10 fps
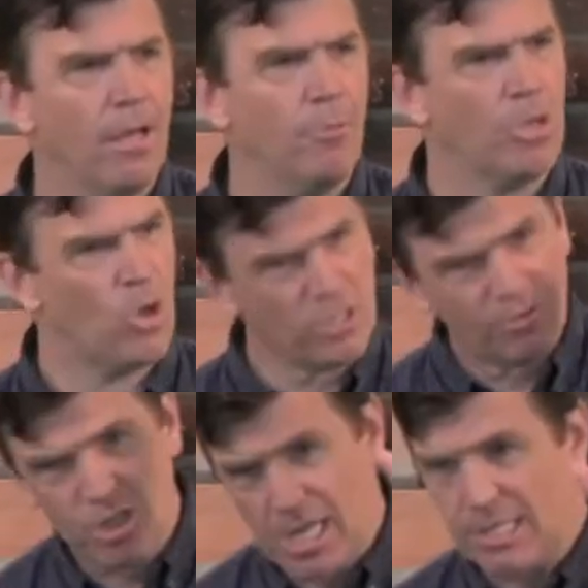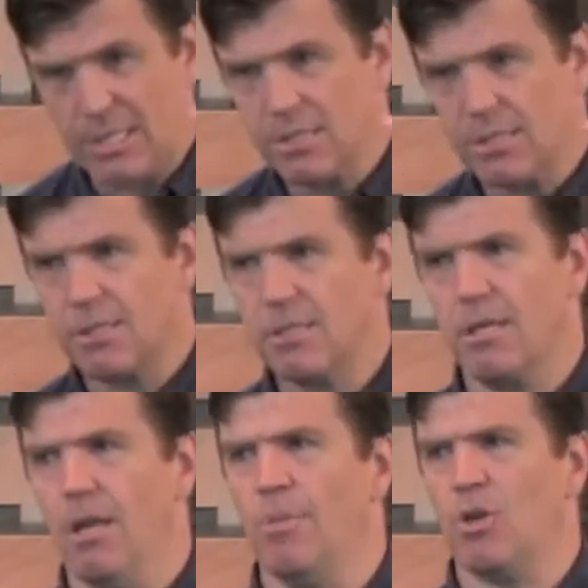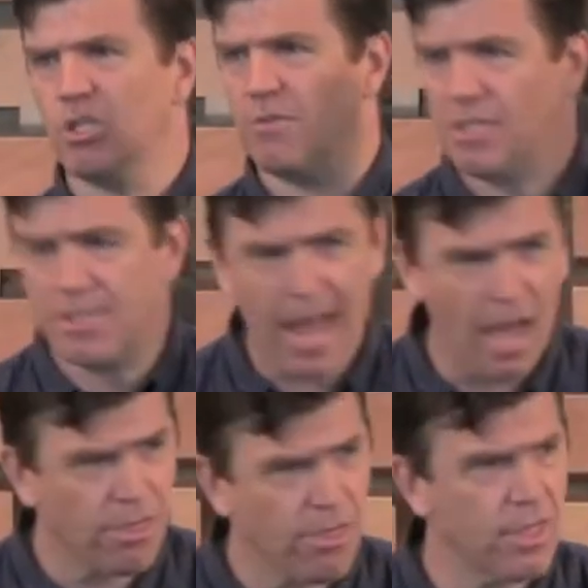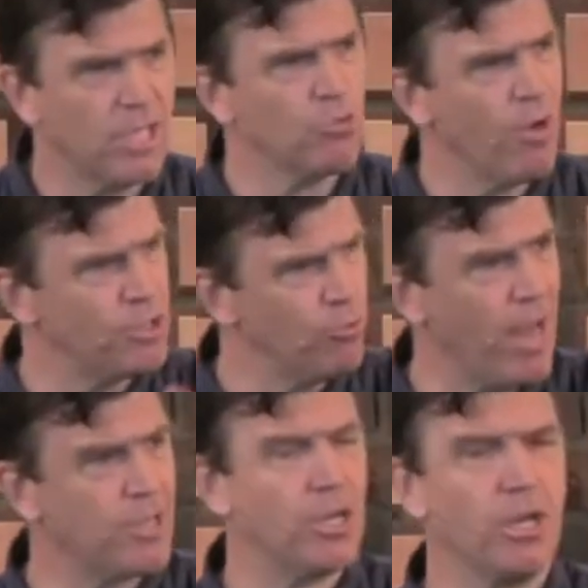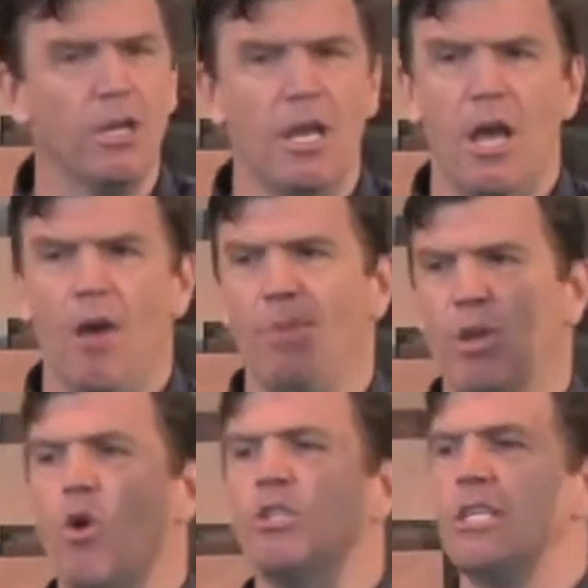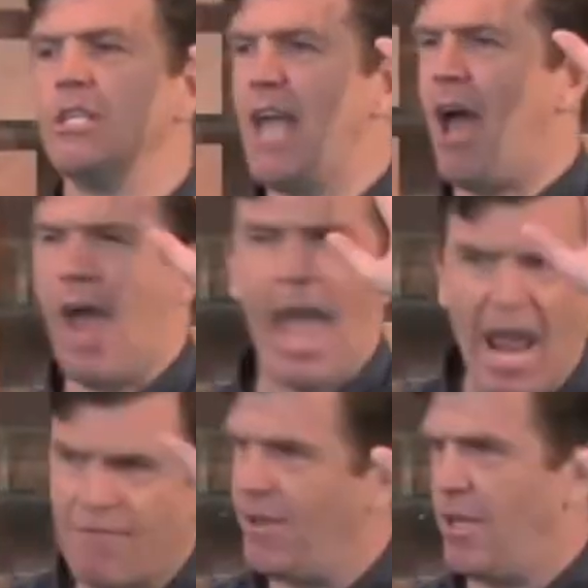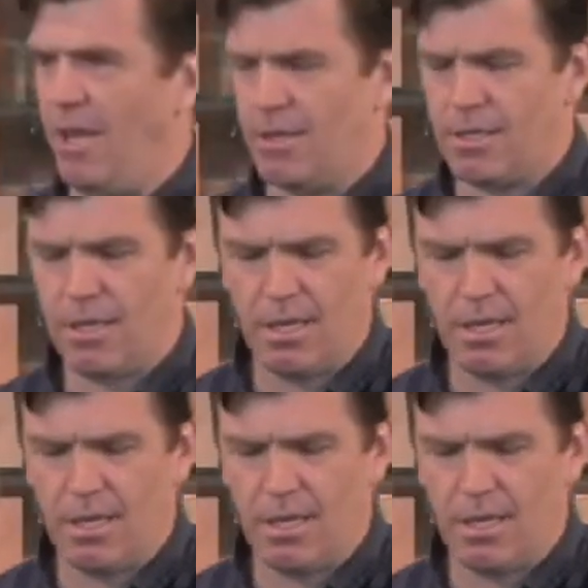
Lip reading: Because of Jesus, because of his death, his resurrection, because he is our advocate,